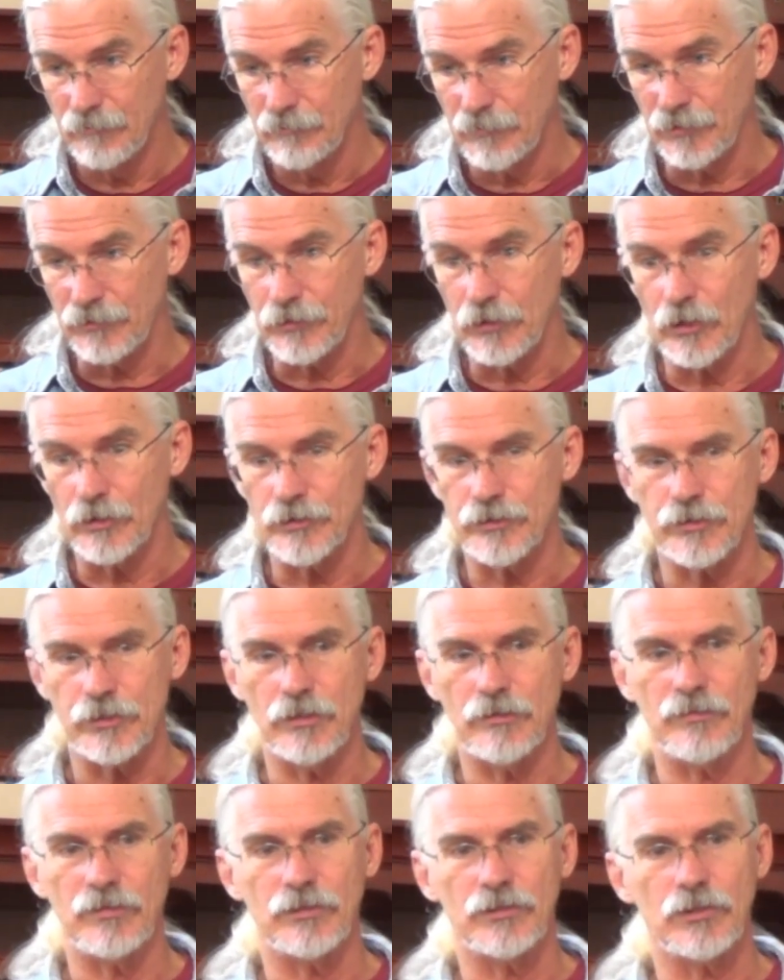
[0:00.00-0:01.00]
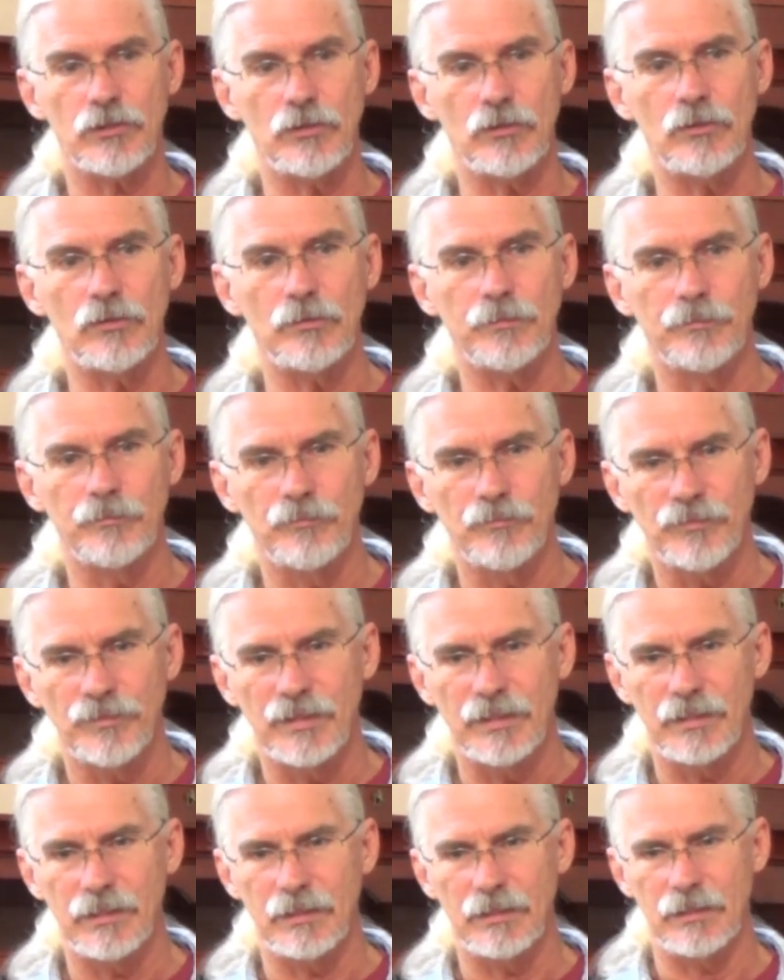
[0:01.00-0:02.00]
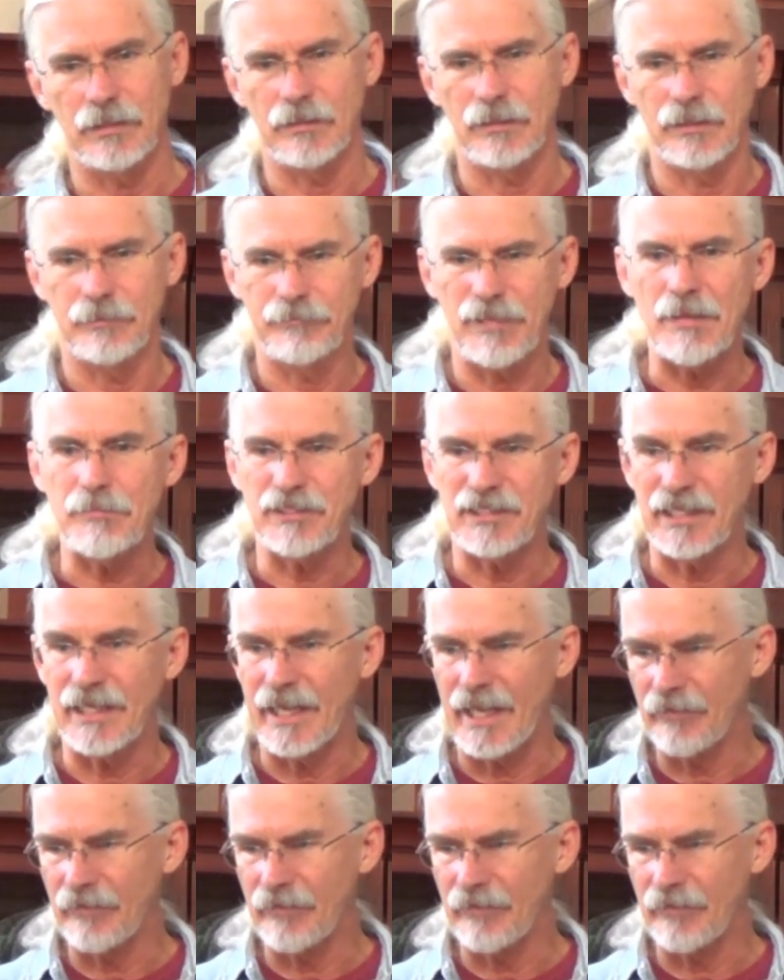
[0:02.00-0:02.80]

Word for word: But there are servants who maybe they